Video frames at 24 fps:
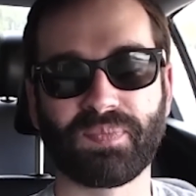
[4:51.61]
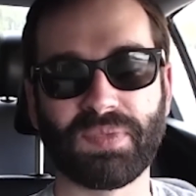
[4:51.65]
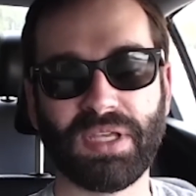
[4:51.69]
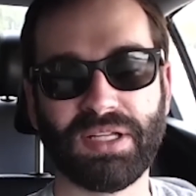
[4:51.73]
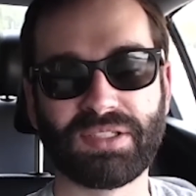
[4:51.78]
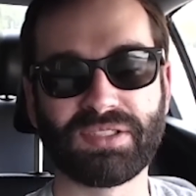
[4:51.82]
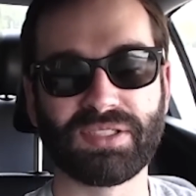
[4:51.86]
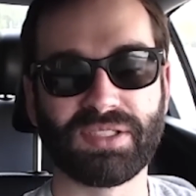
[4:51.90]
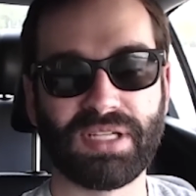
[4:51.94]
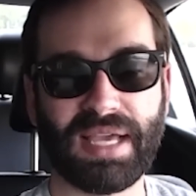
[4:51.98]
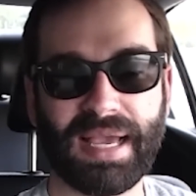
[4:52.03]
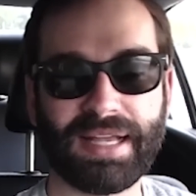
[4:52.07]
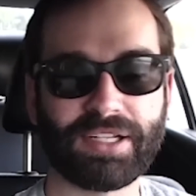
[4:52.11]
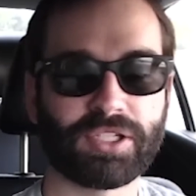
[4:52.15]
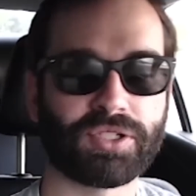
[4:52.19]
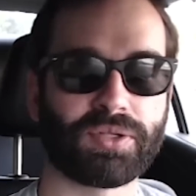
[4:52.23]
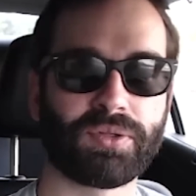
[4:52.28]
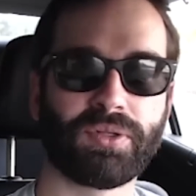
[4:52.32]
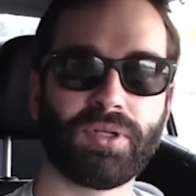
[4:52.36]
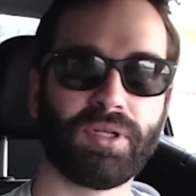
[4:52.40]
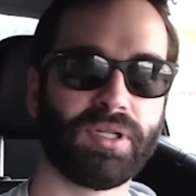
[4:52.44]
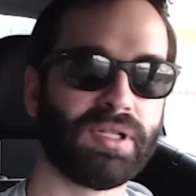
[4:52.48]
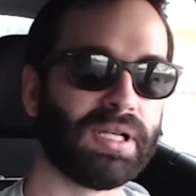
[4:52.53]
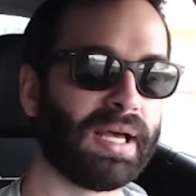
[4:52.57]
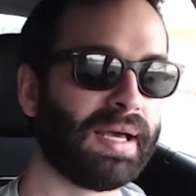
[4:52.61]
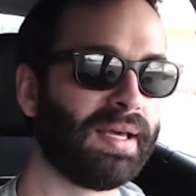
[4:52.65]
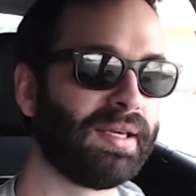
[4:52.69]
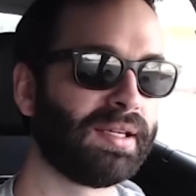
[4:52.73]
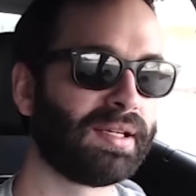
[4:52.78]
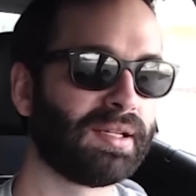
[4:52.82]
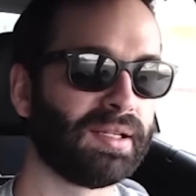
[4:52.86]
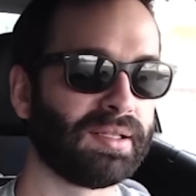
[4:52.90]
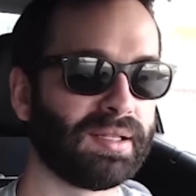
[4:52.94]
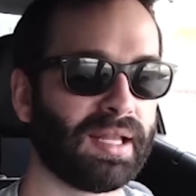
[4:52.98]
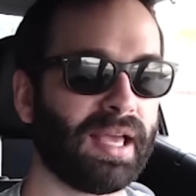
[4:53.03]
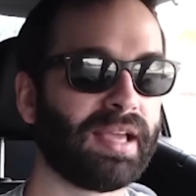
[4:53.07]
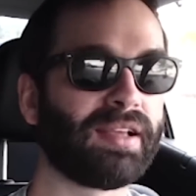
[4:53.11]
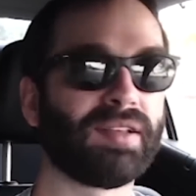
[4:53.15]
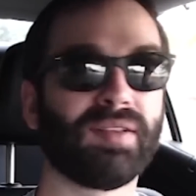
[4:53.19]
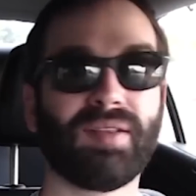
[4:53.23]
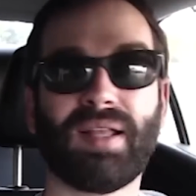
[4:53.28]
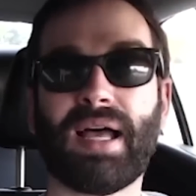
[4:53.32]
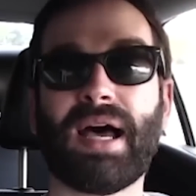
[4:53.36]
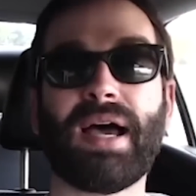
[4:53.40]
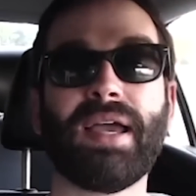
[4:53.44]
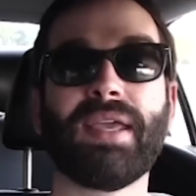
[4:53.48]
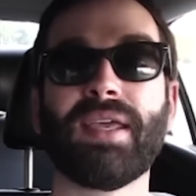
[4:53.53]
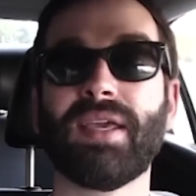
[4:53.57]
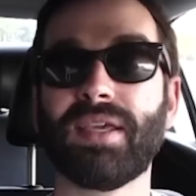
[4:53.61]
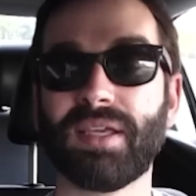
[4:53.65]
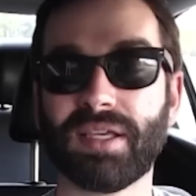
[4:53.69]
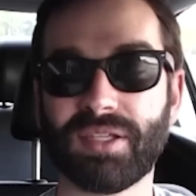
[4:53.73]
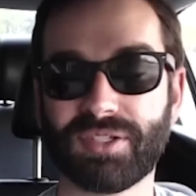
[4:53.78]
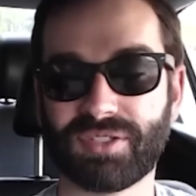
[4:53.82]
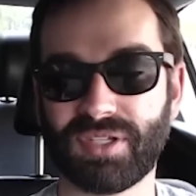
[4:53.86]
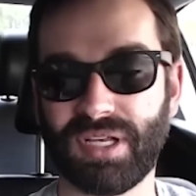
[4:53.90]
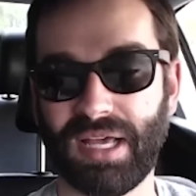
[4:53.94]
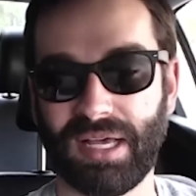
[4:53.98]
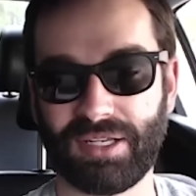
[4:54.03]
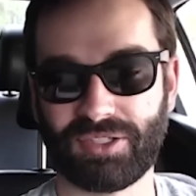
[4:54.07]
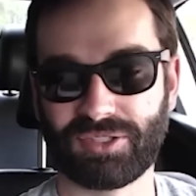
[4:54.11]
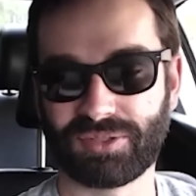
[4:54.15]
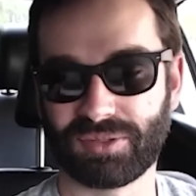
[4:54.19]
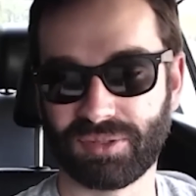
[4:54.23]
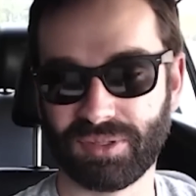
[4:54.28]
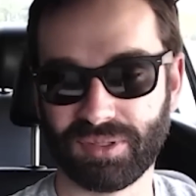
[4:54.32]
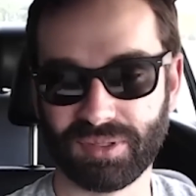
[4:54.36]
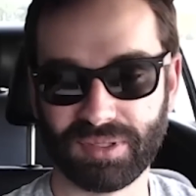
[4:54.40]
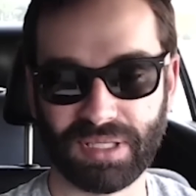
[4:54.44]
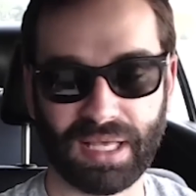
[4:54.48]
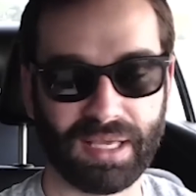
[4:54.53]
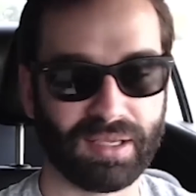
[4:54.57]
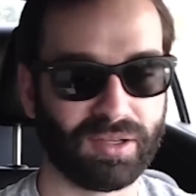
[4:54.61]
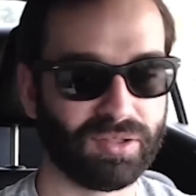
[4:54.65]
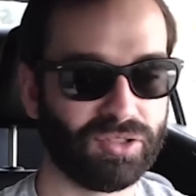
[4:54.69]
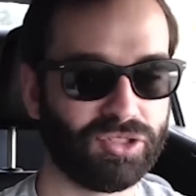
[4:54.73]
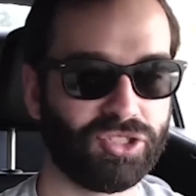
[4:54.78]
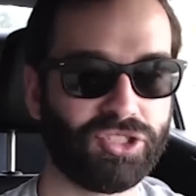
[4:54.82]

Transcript: it's natural like like lying is natural like